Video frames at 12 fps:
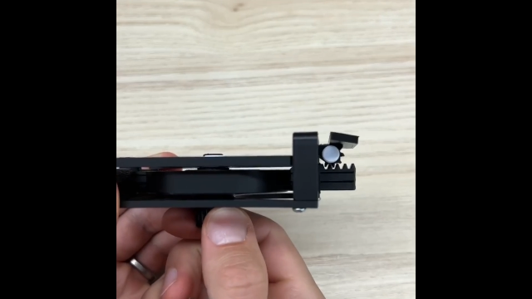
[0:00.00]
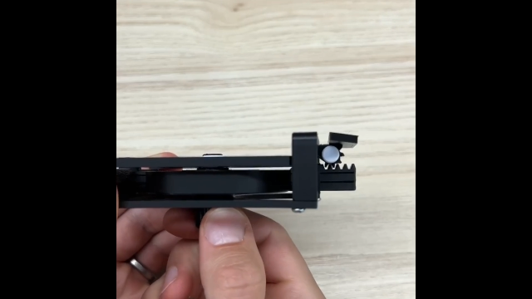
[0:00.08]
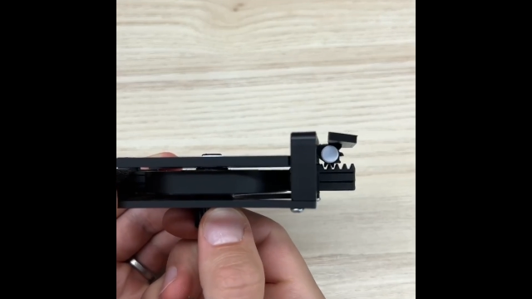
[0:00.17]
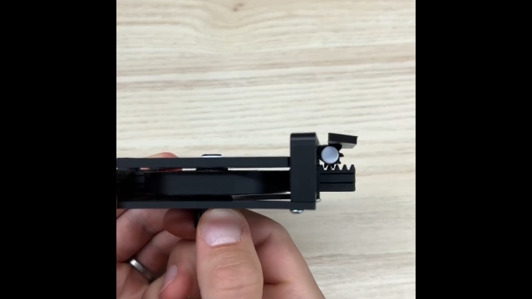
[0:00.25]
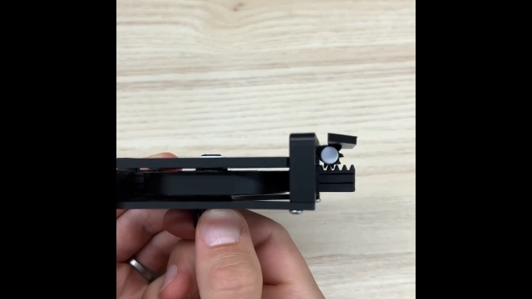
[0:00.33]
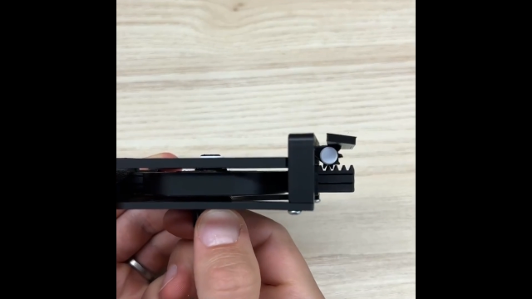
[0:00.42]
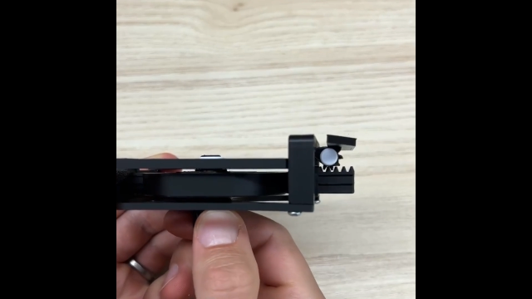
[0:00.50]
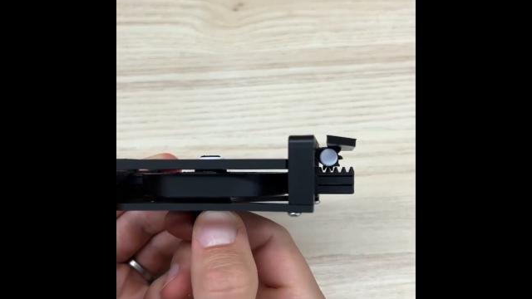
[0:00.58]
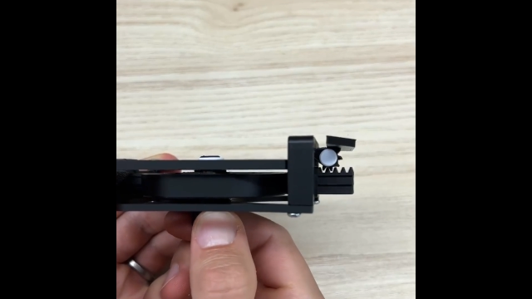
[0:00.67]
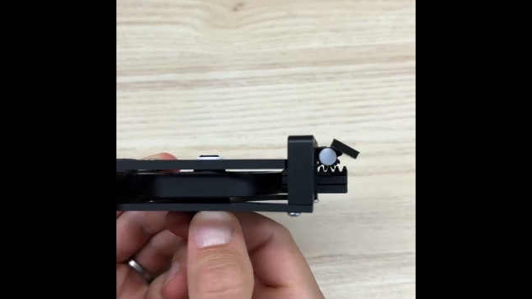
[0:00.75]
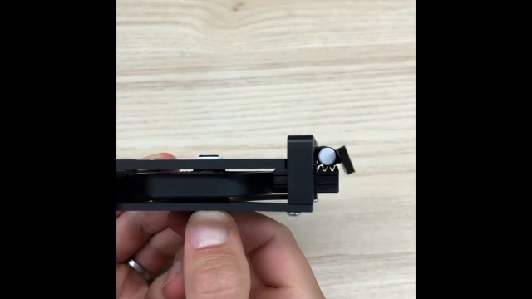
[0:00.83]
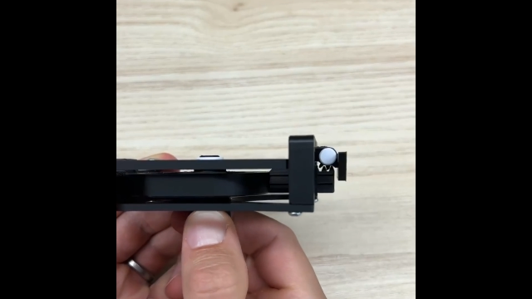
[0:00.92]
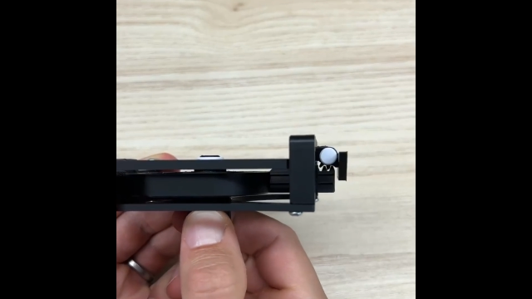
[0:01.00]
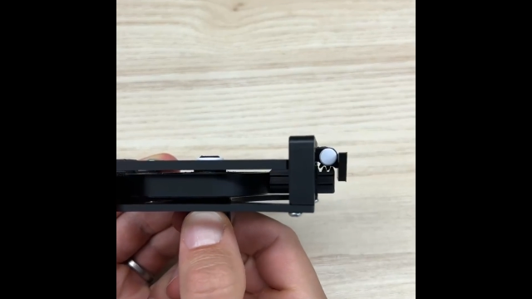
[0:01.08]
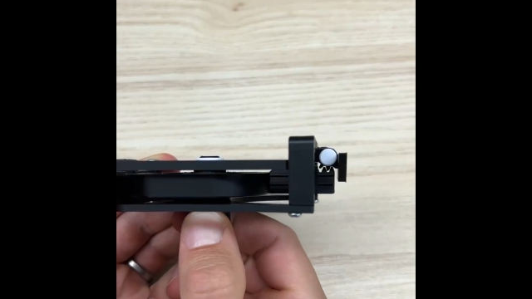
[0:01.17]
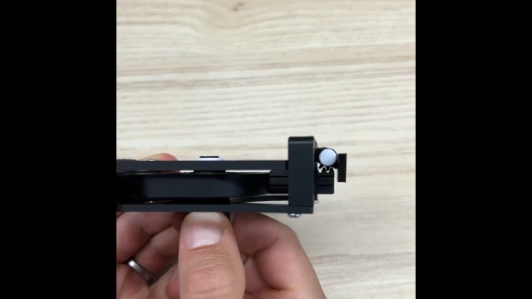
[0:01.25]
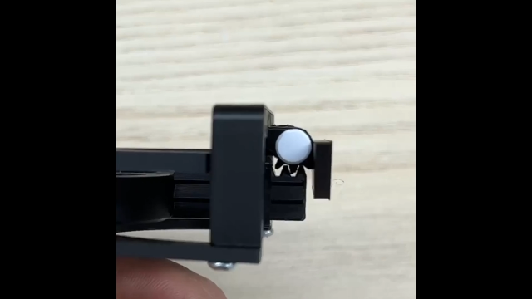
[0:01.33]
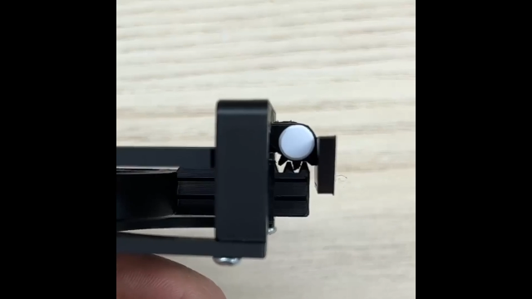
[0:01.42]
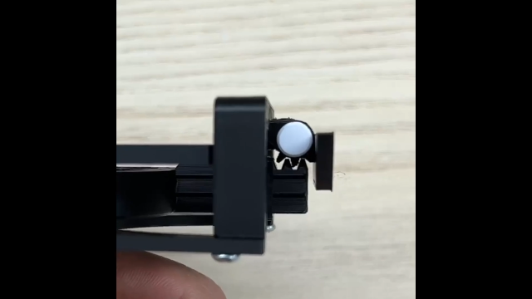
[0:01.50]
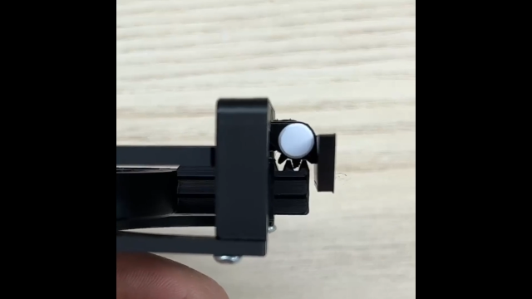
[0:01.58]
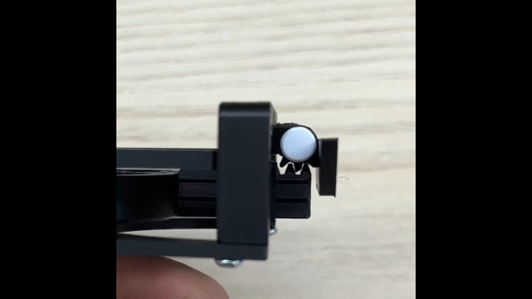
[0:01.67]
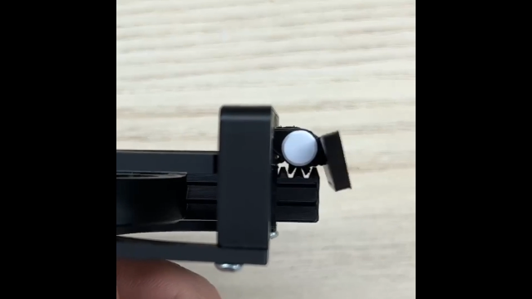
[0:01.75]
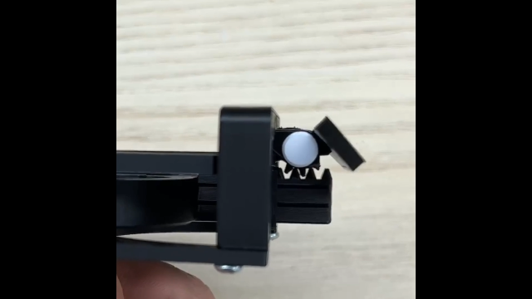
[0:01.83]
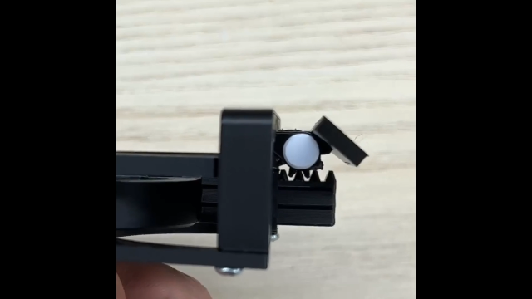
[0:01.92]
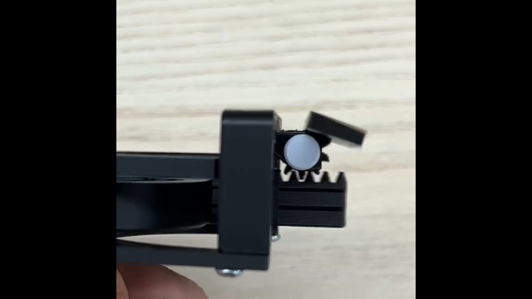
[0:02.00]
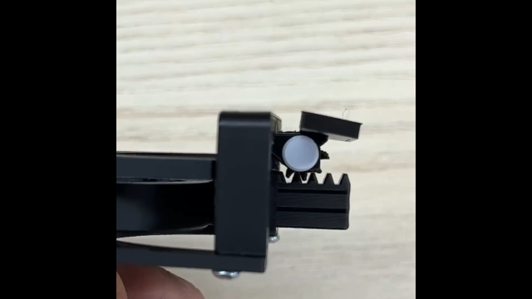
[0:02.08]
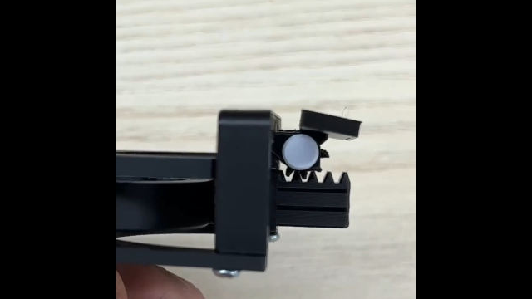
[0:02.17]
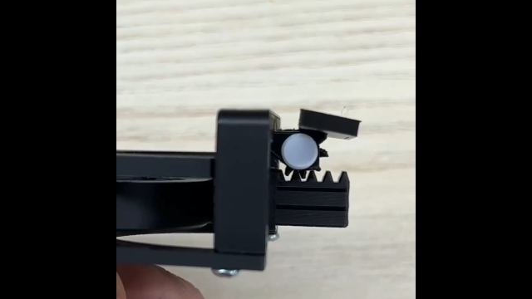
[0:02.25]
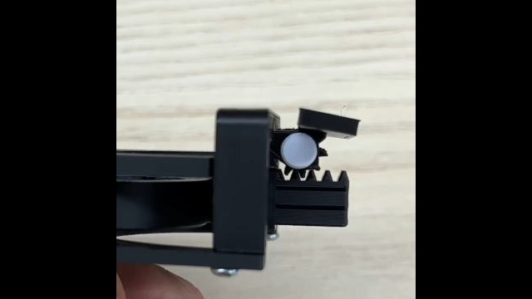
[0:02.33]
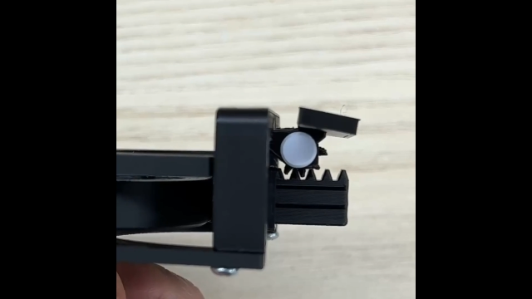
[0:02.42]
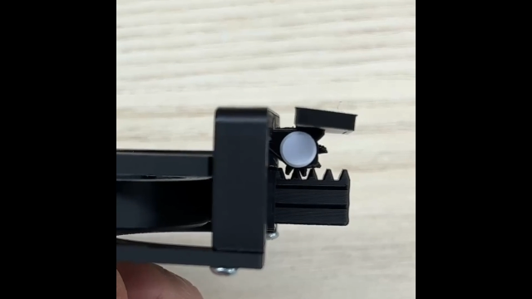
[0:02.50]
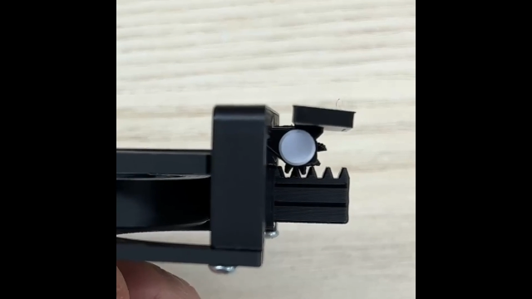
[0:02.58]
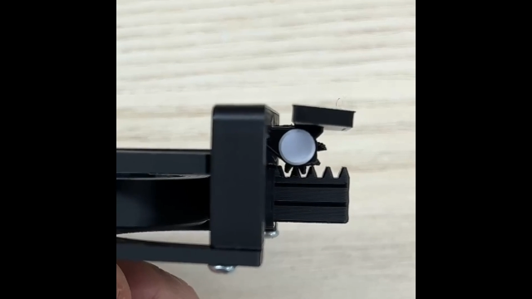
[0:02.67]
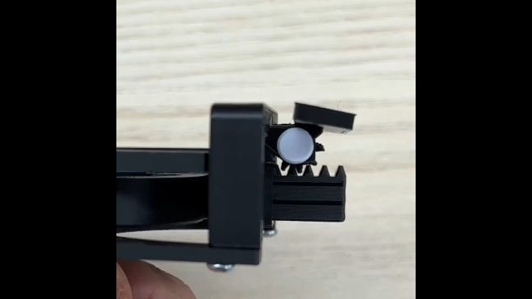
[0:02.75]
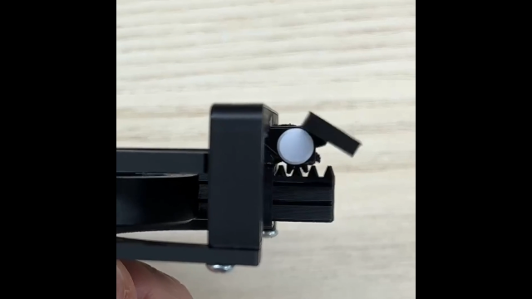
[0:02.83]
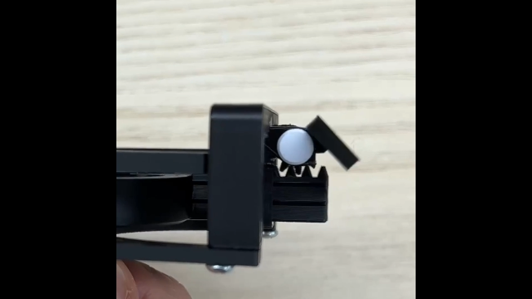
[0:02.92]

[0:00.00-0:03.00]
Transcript: [unreadable: no face in view]